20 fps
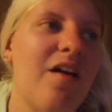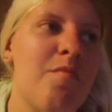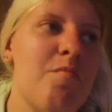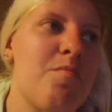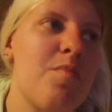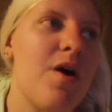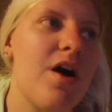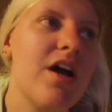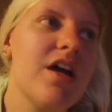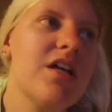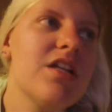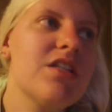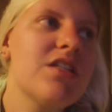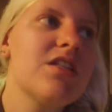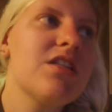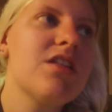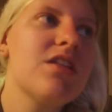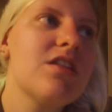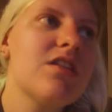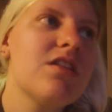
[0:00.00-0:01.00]
But
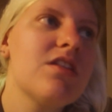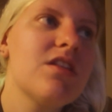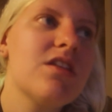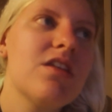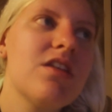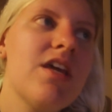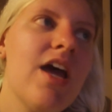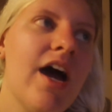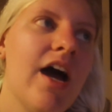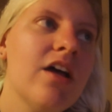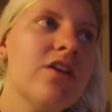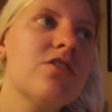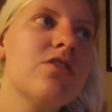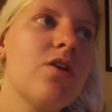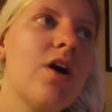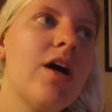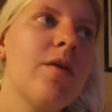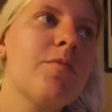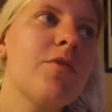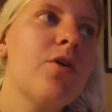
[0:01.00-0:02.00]
yeah,
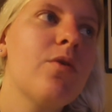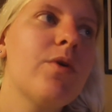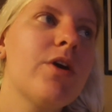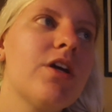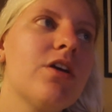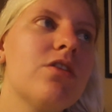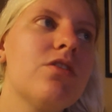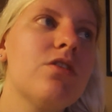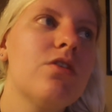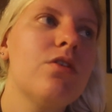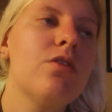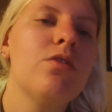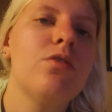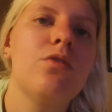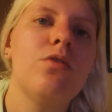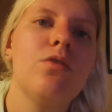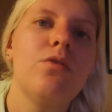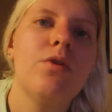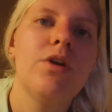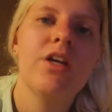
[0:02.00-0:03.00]
so I'm going
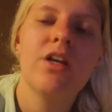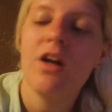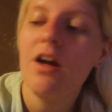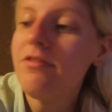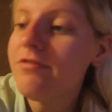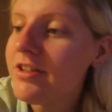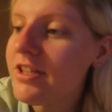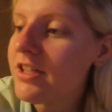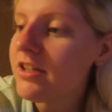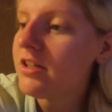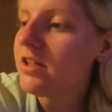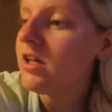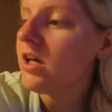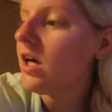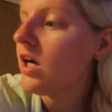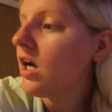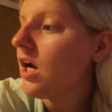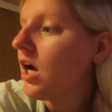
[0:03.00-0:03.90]
to get off of here.